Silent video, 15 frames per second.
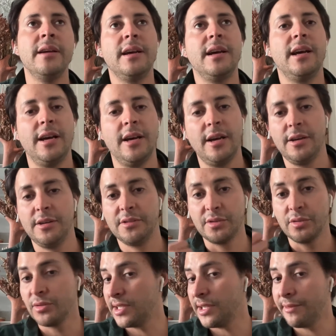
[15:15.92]

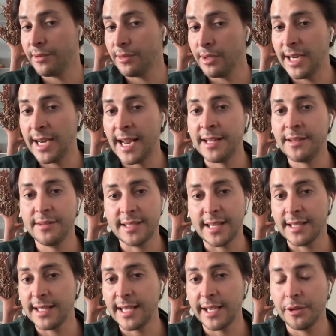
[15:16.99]
So they lend
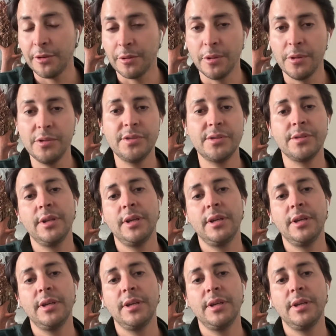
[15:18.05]
10k euros.